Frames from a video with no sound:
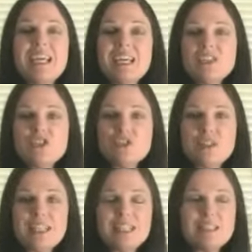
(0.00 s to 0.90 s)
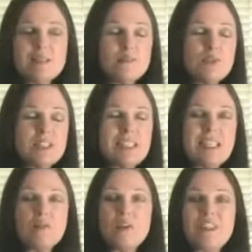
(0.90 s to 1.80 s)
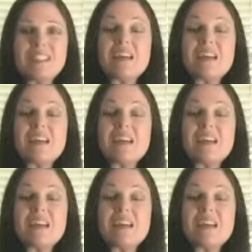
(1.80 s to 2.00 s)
history is presented with a